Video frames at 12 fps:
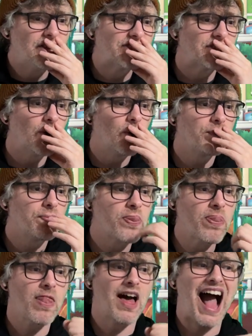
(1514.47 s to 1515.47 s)
So
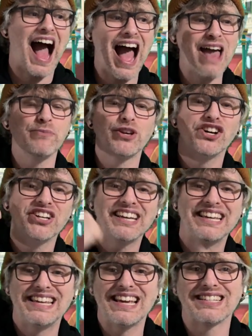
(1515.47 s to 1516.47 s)
I'm
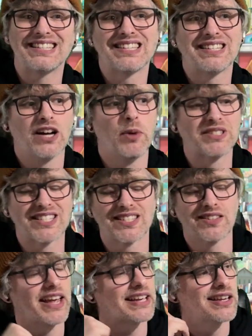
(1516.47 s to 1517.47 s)
gonna get some
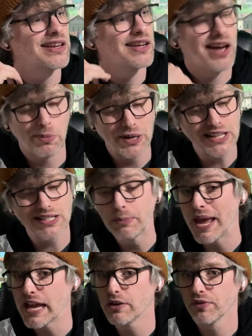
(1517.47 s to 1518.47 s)
I'm gonna get
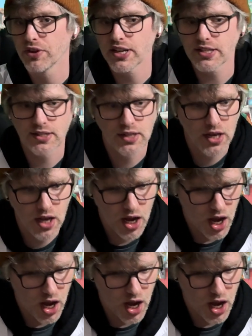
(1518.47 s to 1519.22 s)
some hate for this.